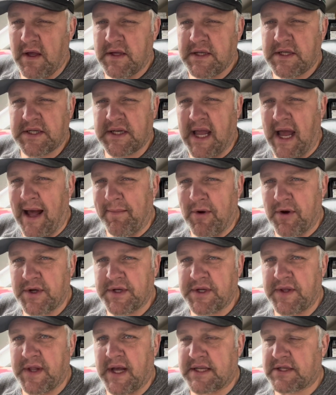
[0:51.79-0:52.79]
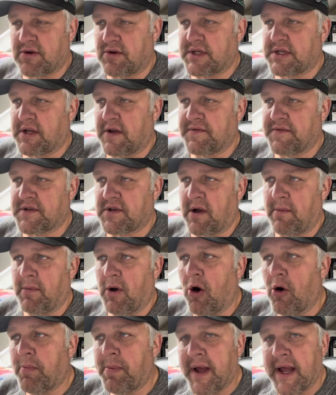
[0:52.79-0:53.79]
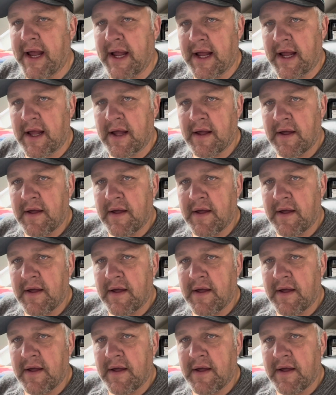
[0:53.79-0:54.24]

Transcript: scammers and that sort of stuff. So I'm hoping